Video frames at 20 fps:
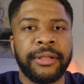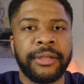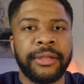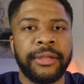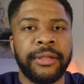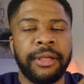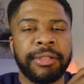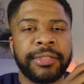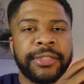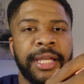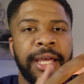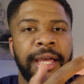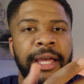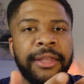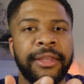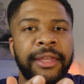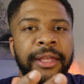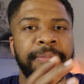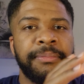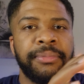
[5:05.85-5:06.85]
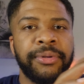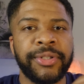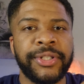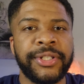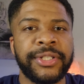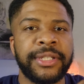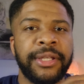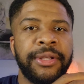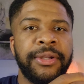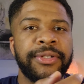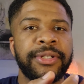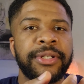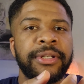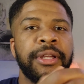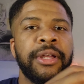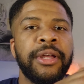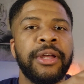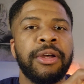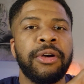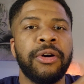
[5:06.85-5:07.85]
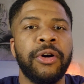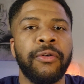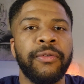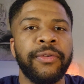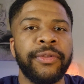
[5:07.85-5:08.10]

the side that pushes energy, over